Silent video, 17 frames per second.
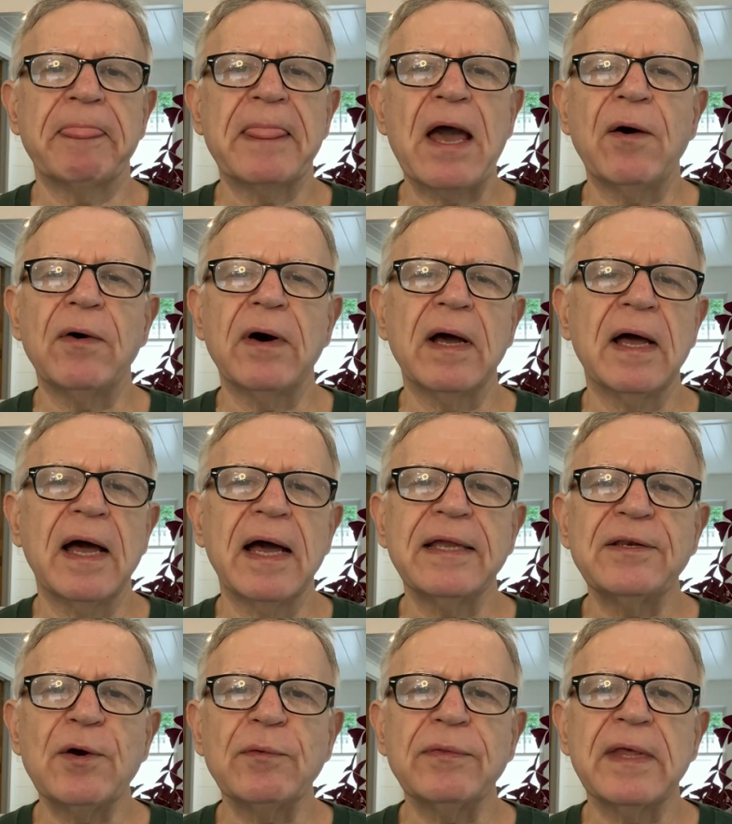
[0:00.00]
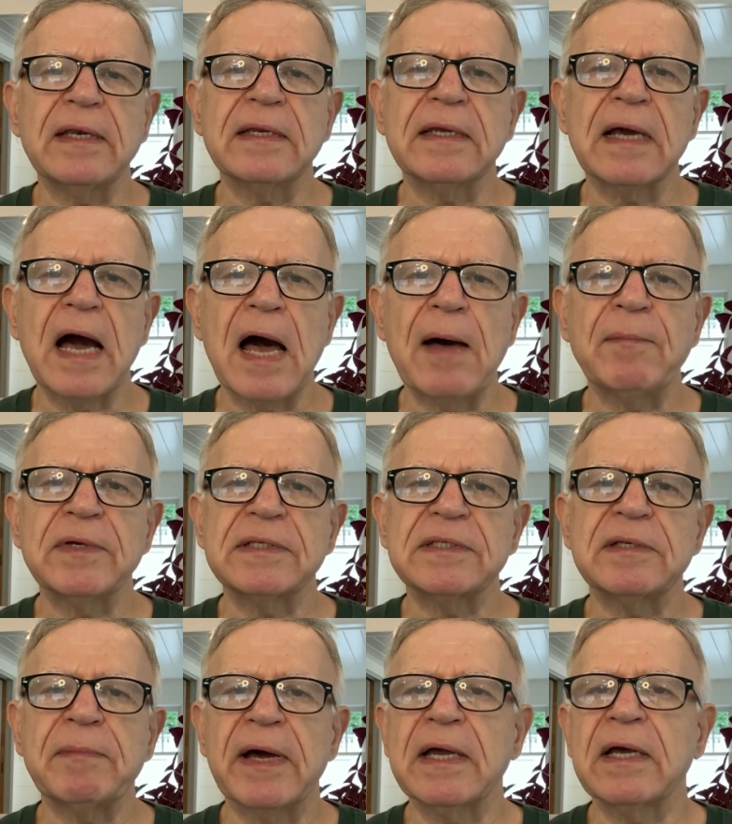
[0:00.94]
Now, I know that
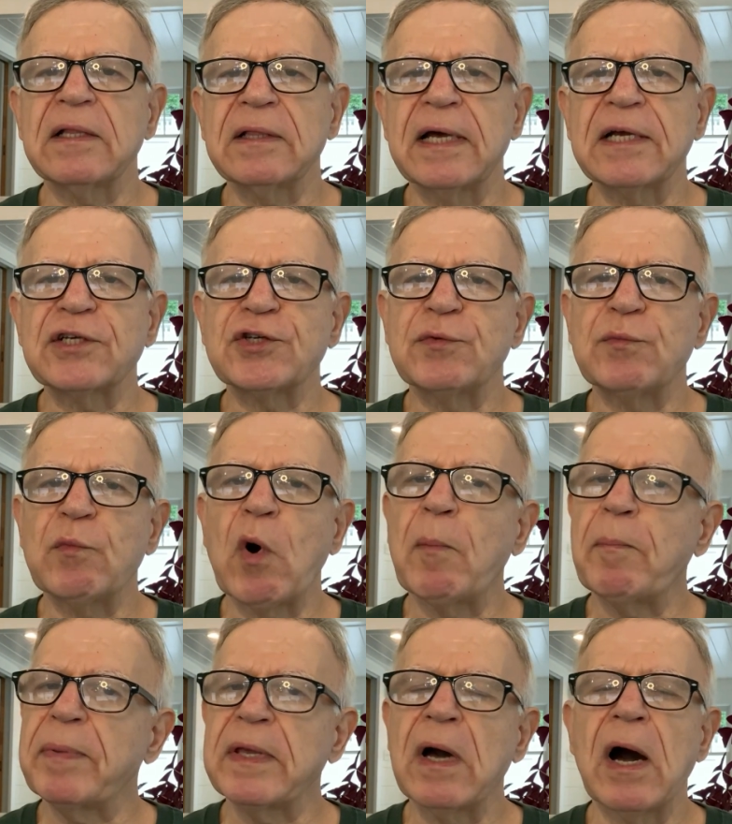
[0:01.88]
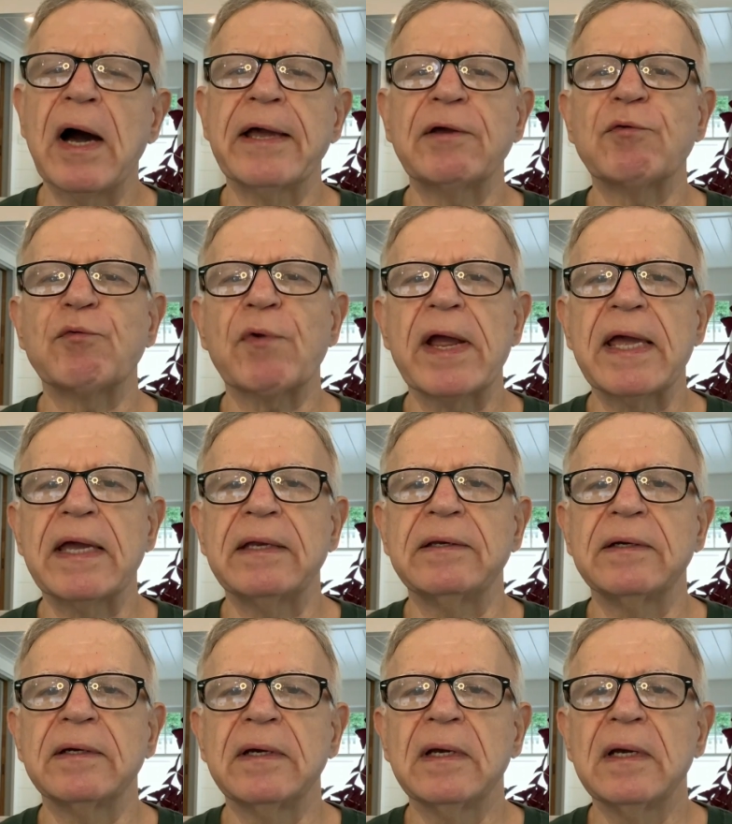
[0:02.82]
comics in my collection won't be high grade,